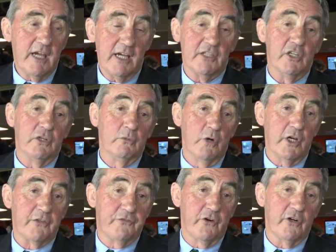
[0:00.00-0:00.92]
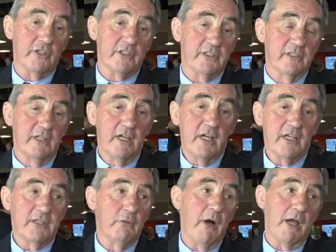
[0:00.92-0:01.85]
and who work for it, and
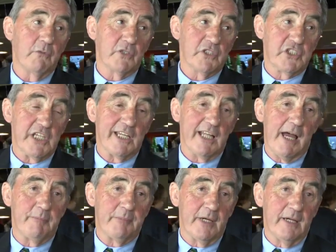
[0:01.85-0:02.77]
the way it was set up,